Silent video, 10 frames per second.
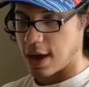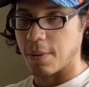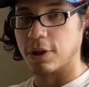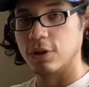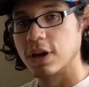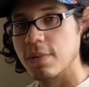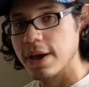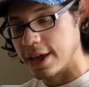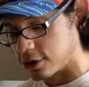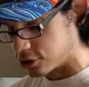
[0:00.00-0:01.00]
I'm going to look at my
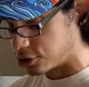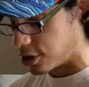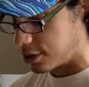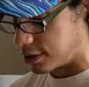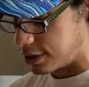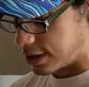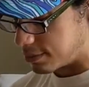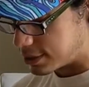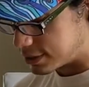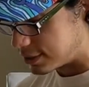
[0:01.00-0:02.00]
anchor chart, and I'm
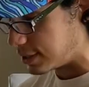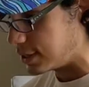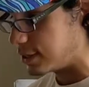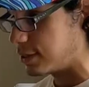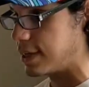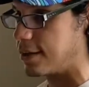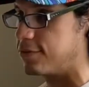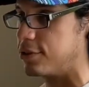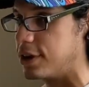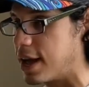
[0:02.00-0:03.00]
going to see
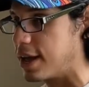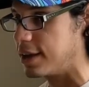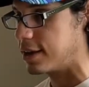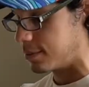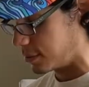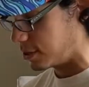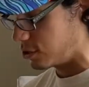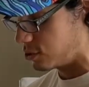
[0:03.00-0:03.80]
that for 9, I'm going to